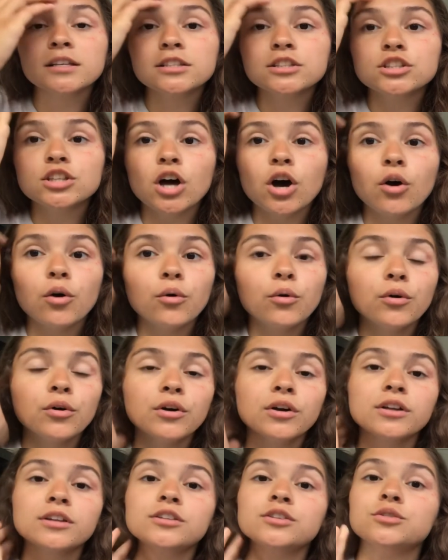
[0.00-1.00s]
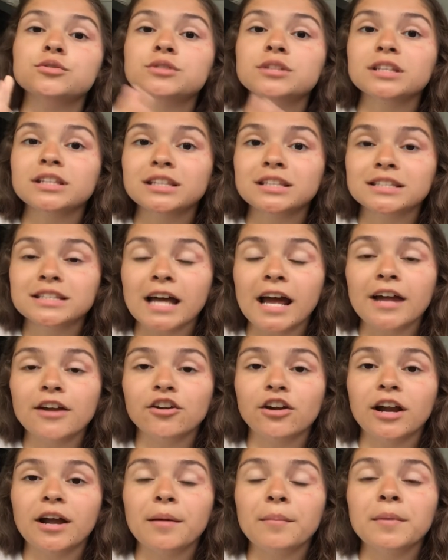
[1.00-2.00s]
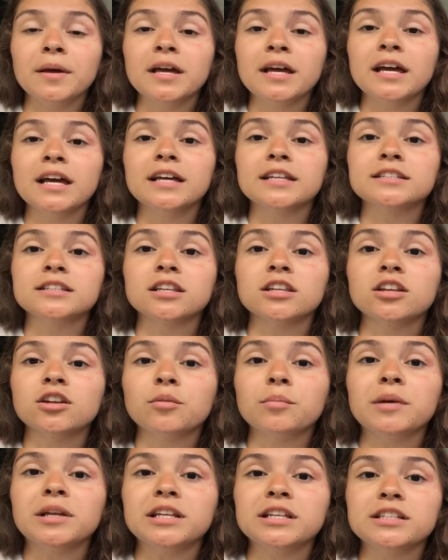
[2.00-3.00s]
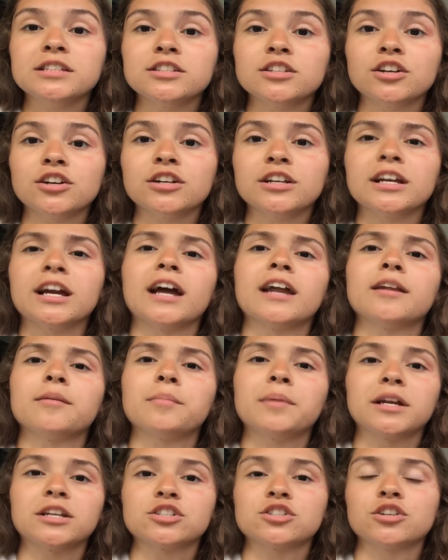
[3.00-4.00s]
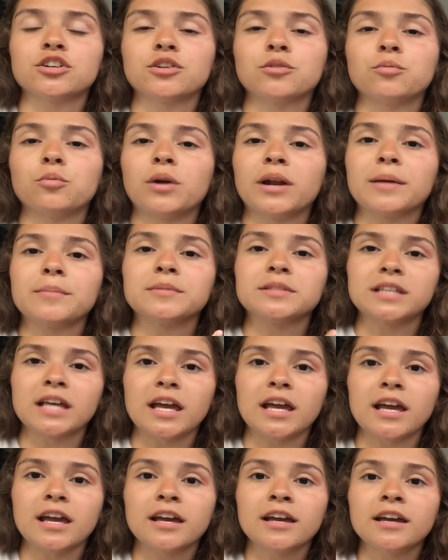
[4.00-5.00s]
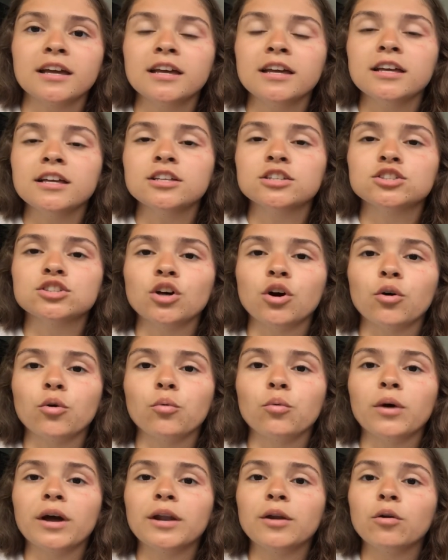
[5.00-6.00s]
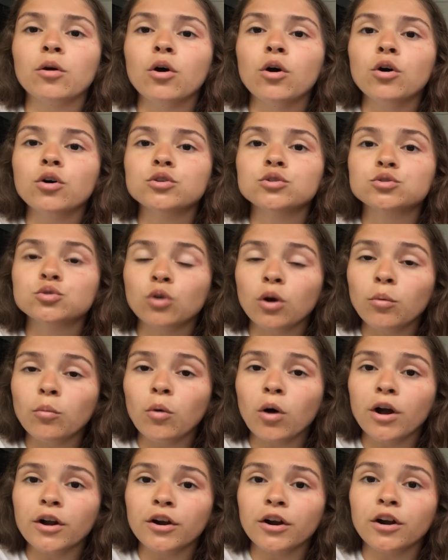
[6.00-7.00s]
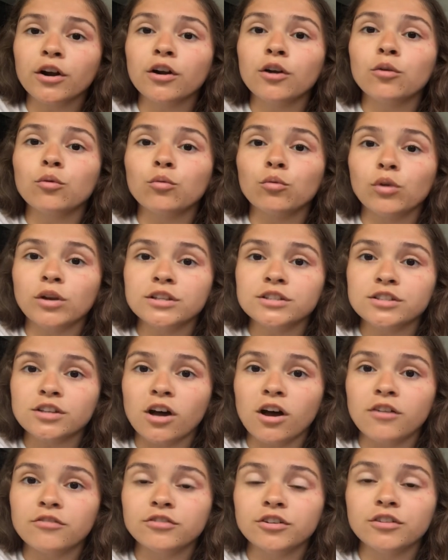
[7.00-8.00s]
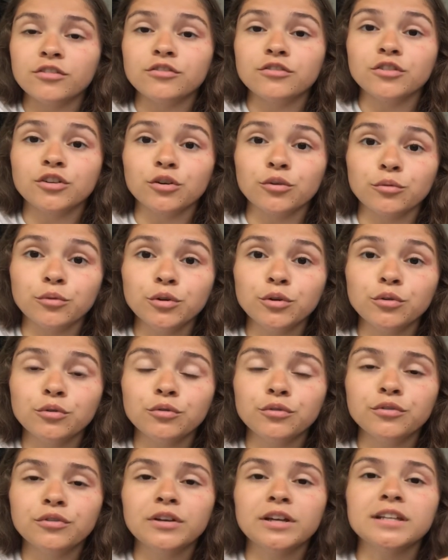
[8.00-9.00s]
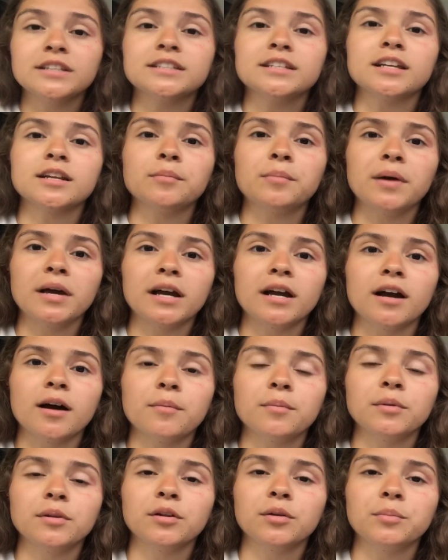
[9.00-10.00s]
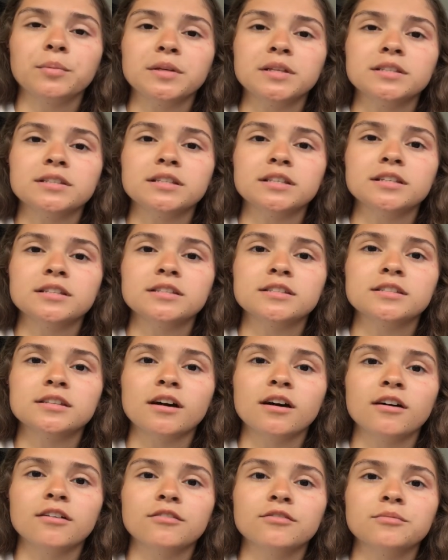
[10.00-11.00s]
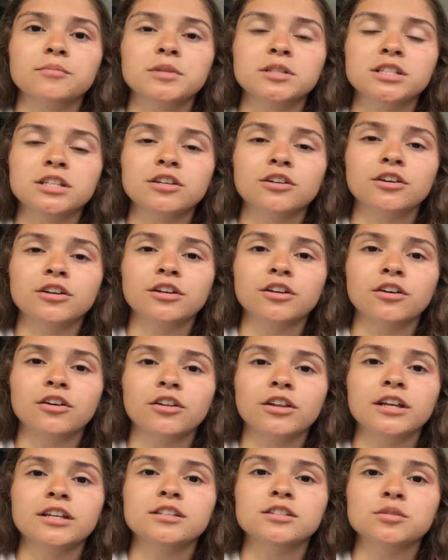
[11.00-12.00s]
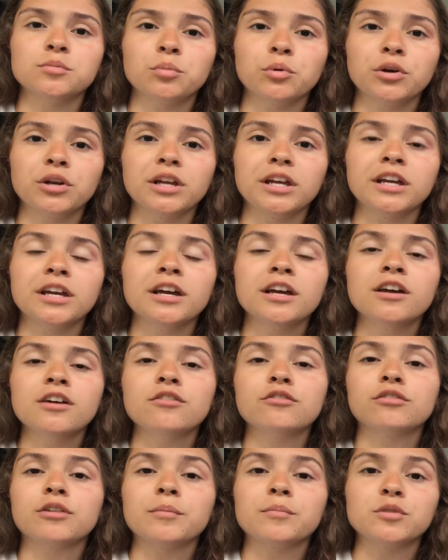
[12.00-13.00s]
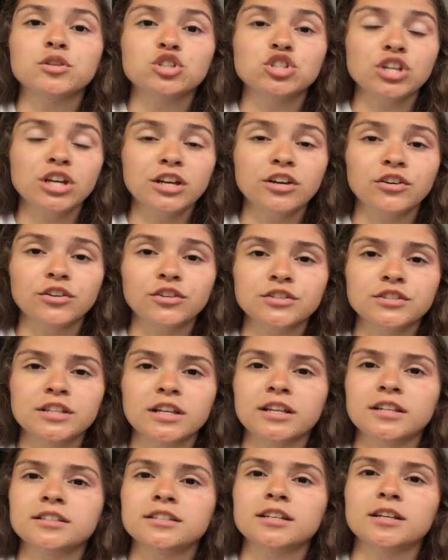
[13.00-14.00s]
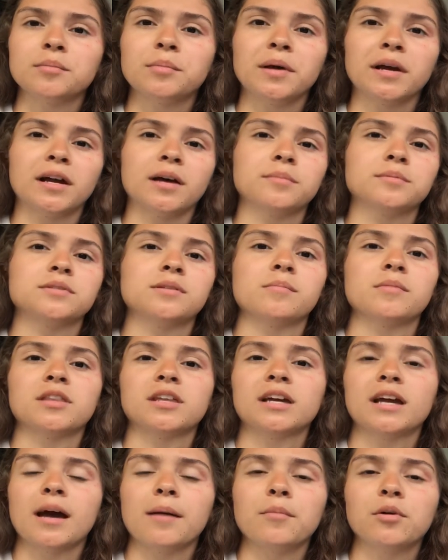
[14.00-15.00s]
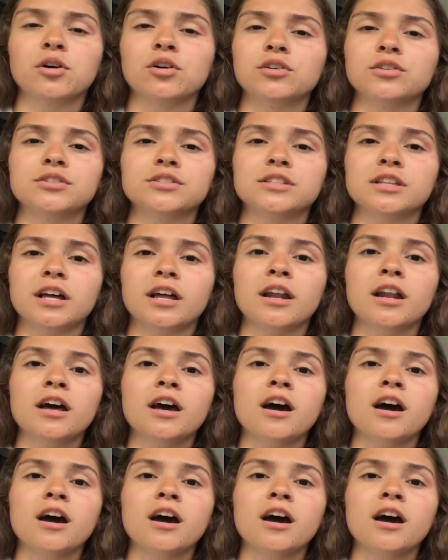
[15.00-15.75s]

So using this diagram, it's a little bit easier to kind of picture what I'm saying. So when stormwater runs off of your roof, it's going to pick up little pieces of material and debris from the shingles, and it's going to pick up some of the chemicals that